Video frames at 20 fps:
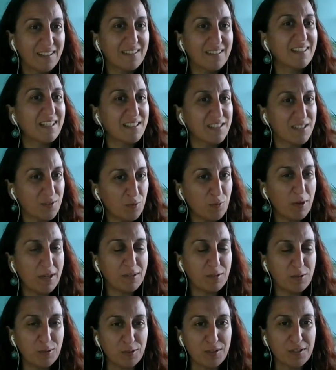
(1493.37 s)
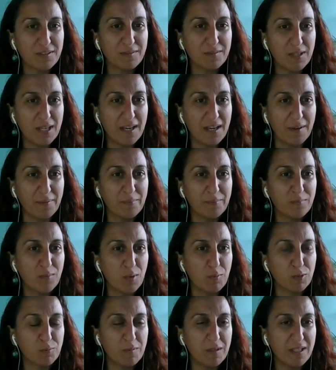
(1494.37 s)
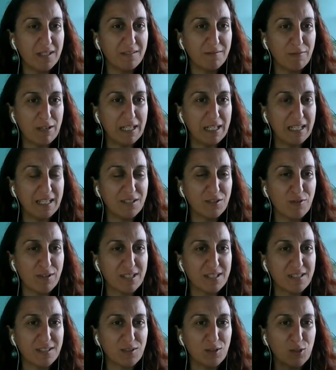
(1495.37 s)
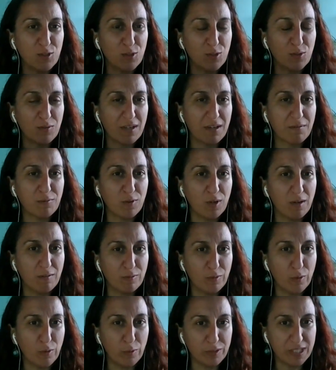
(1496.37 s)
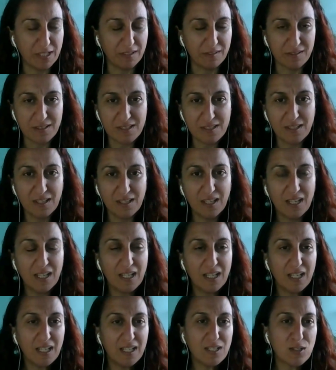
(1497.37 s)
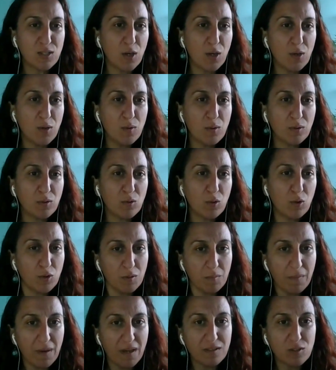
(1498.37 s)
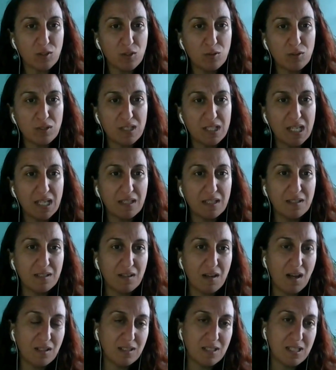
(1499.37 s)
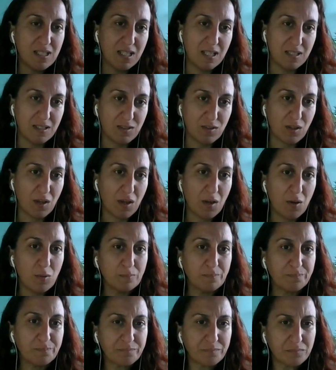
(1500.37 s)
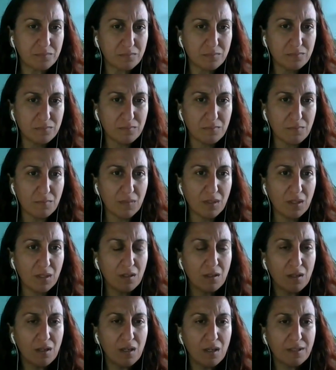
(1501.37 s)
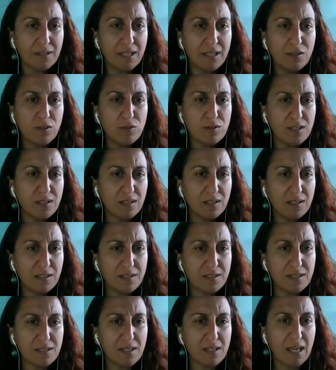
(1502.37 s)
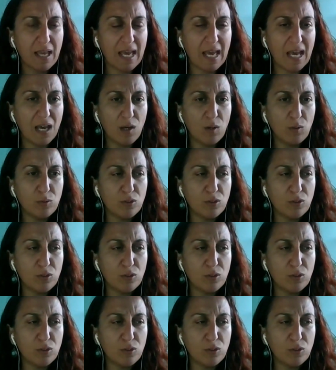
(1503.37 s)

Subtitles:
that's quite good. Yeah, we would be really interested to do that for our audience. So going back to the technicalities though, can you tell us how